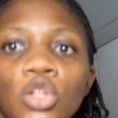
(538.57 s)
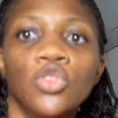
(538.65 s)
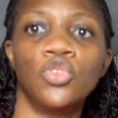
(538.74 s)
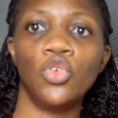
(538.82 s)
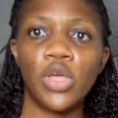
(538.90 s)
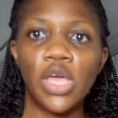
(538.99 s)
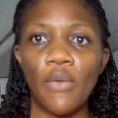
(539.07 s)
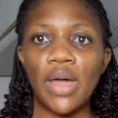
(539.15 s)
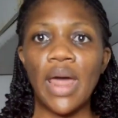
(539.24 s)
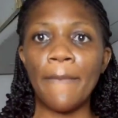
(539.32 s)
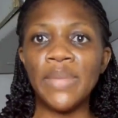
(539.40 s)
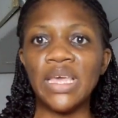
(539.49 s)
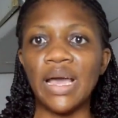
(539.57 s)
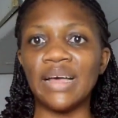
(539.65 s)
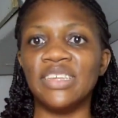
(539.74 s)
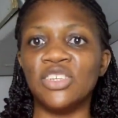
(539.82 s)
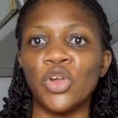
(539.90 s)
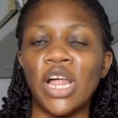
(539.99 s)
Now, do you care whether me
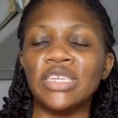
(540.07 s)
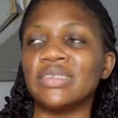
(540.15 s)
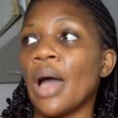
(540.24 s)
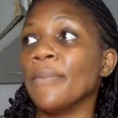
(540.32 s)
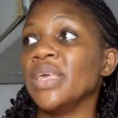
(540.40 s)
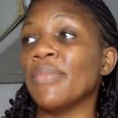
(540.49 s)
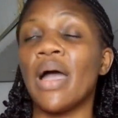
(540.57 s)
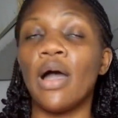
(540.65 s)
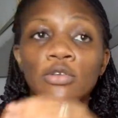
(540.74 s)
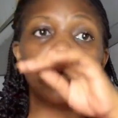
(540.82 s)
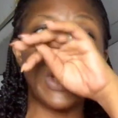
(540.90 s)
as a journalist, I'm in my house?